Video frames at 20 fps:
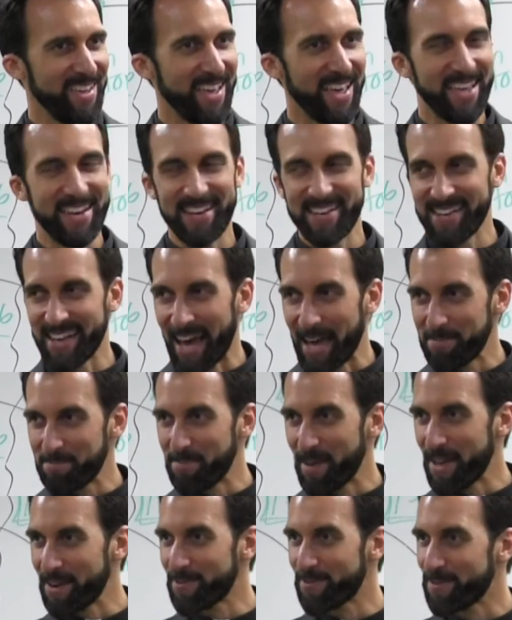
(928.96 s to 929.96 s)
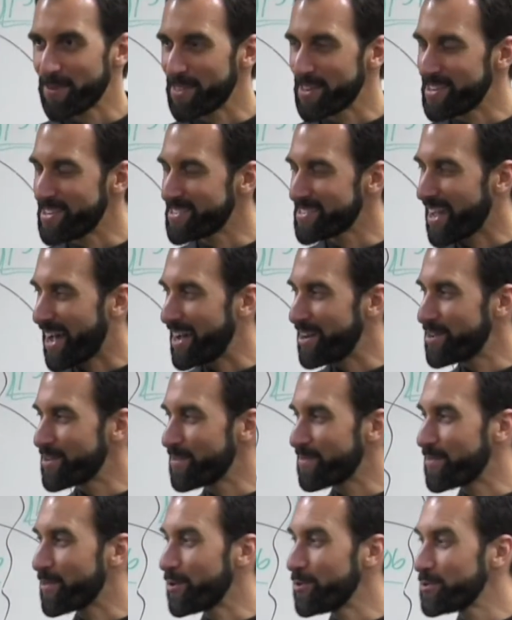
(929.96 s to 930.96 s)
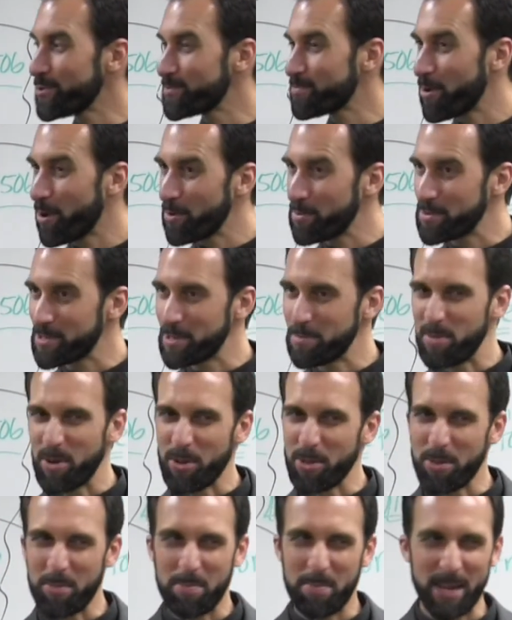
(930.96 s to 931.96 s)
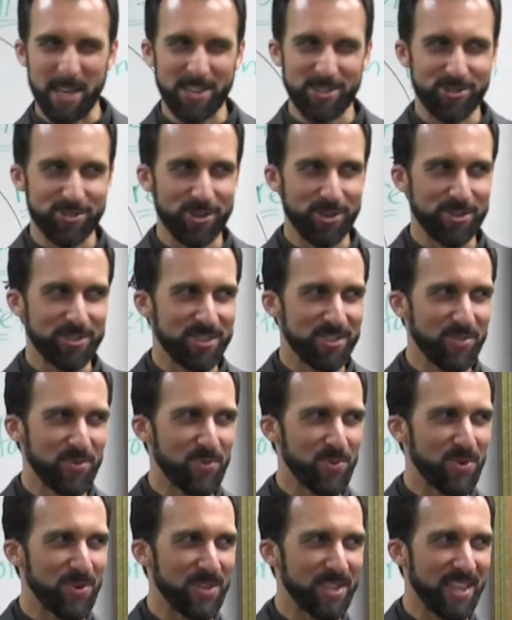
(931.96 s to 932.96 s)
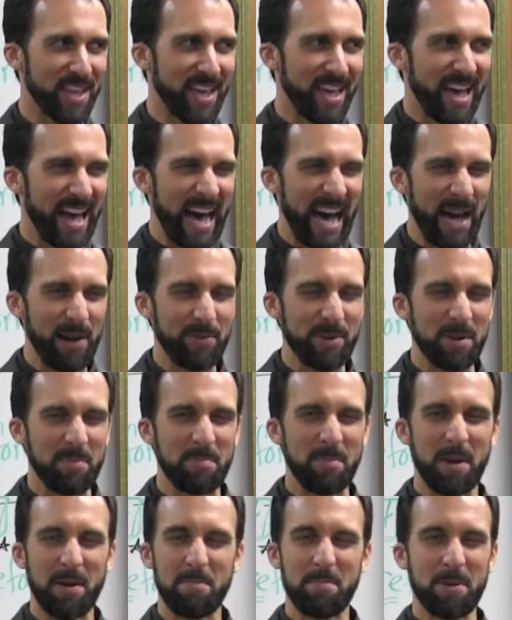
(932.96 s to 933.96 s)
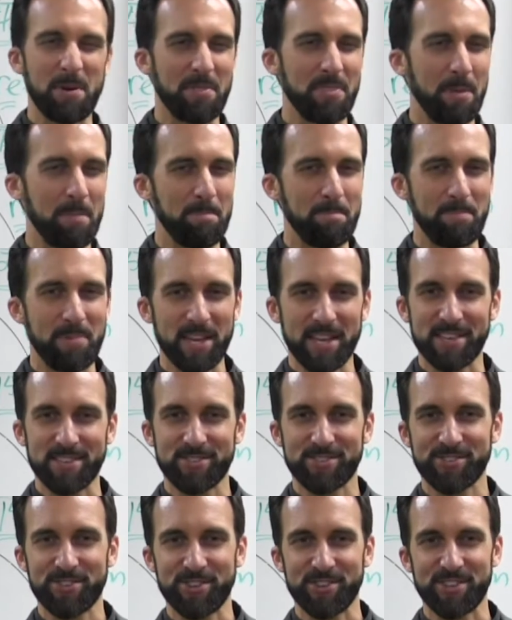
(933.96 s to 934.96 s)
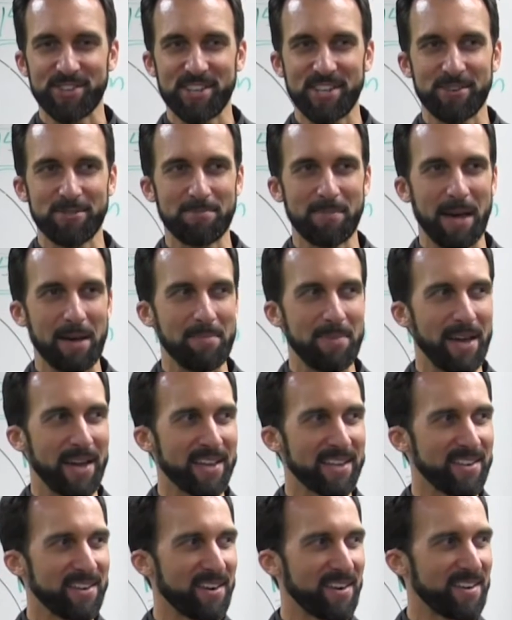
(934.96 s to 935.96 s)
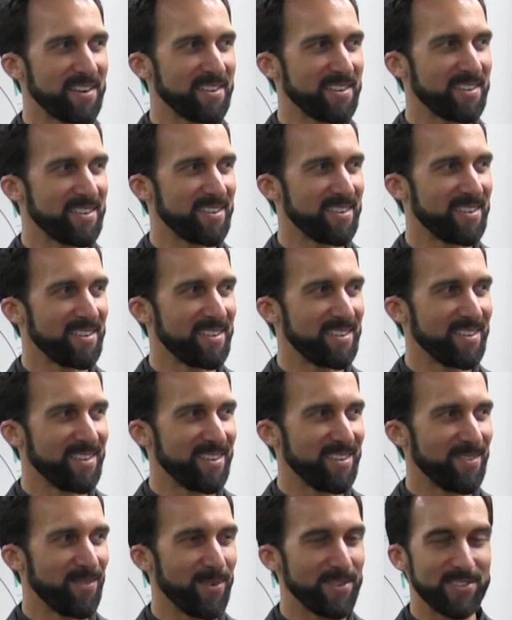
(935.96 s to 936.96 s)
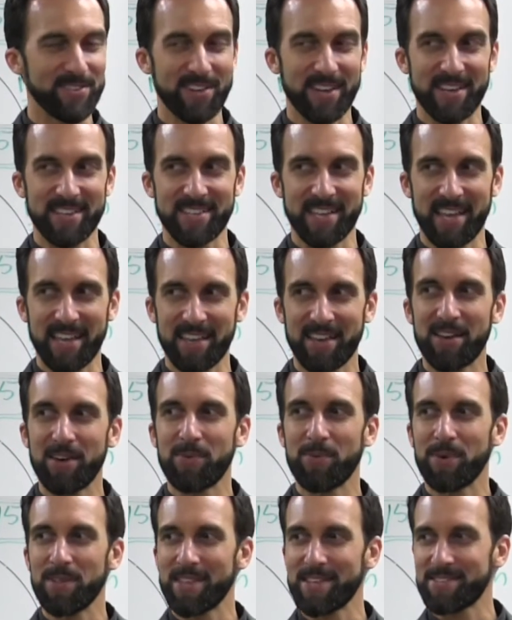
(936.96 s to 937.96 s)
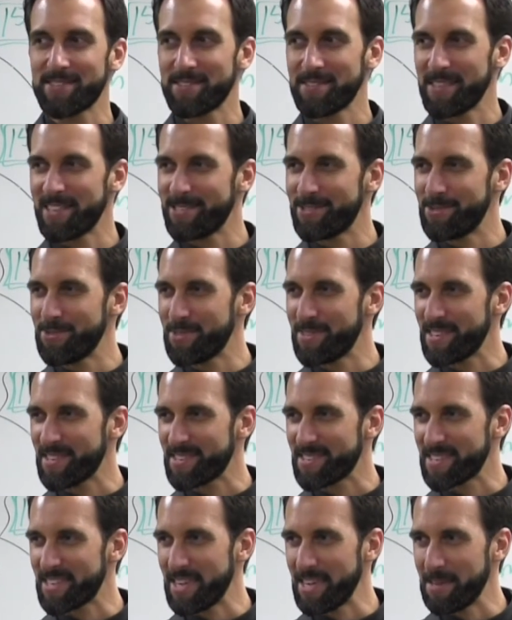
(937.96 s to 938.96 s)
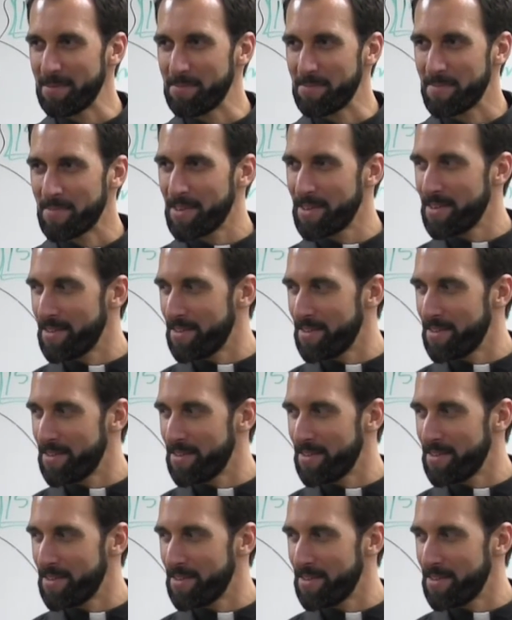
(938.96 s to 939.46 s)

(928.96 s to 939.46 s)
Had it not been for the desire of those popes to build the biggest church in the world, I want to build the biggest church here in my backyard. What's it going to take? Well, let's, let's do this scheme,